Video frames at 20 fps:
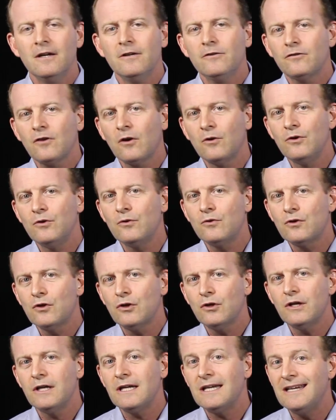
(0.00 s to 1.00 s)
So you
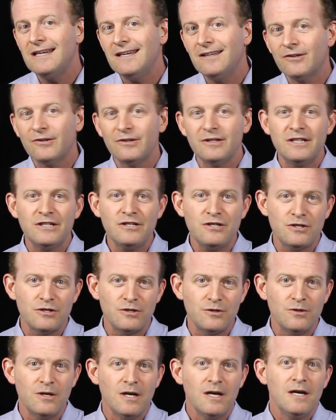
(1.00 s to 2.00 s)
could either
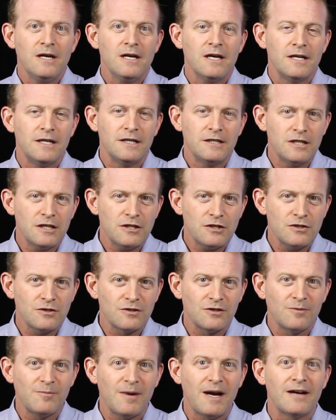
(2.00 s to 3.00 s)
issue an
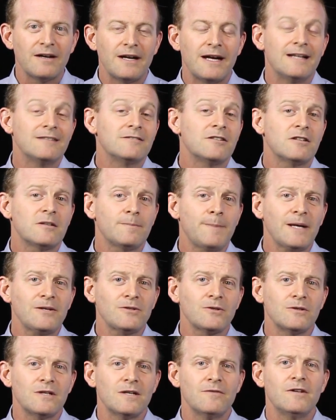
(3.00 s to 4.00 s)
additional amount as a
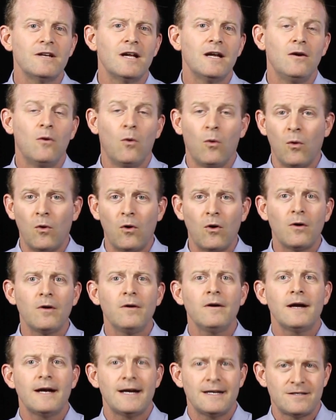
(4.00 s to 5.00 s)
special dividend or
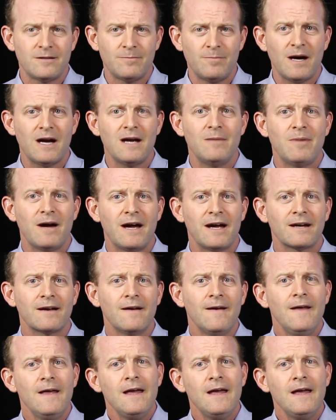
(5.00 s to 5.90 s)
as a buyback.